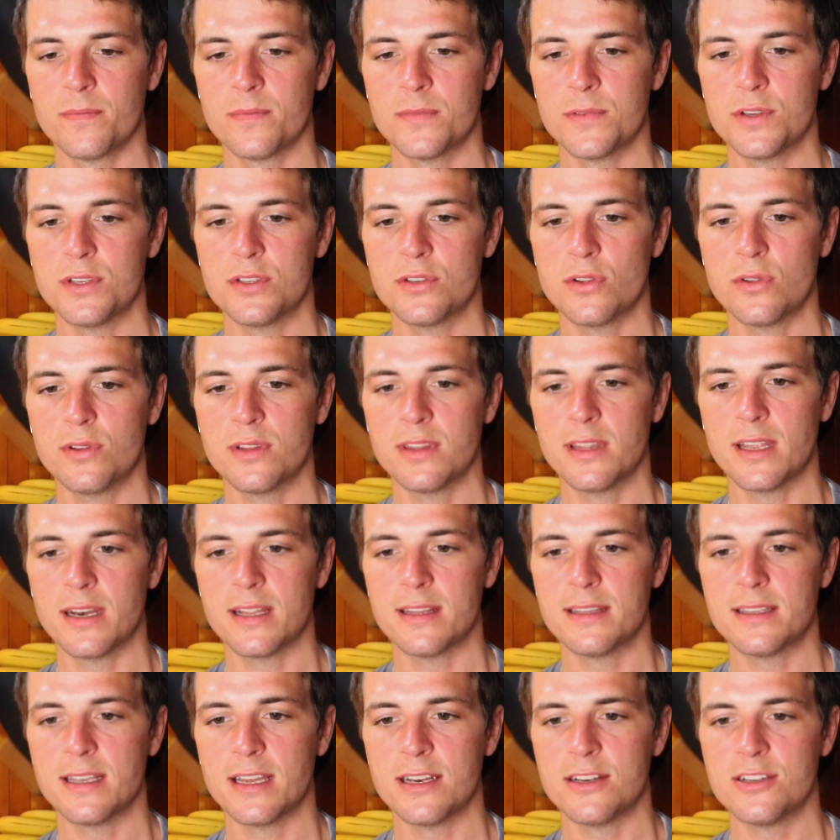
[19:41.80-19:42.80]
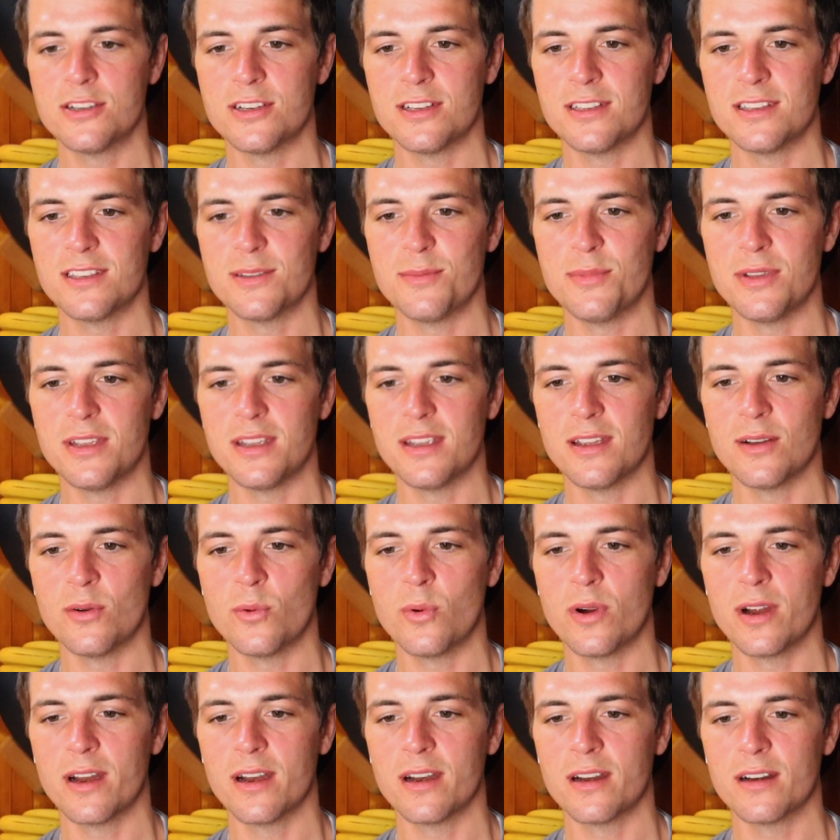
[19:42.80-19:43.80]
just holding that intention to be
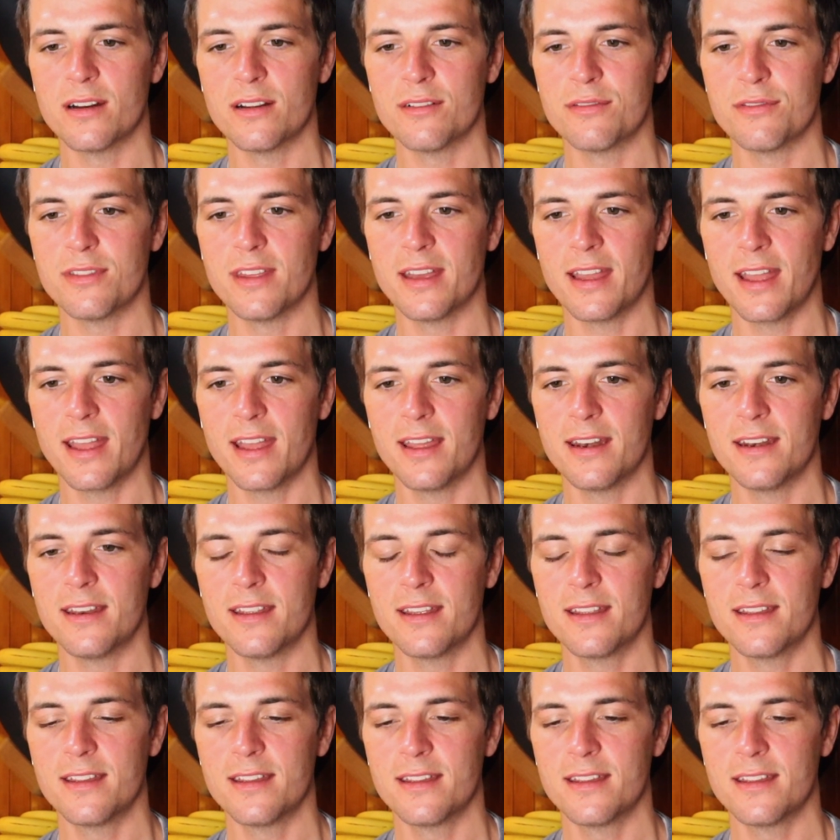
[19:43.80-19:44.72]
aware of the head.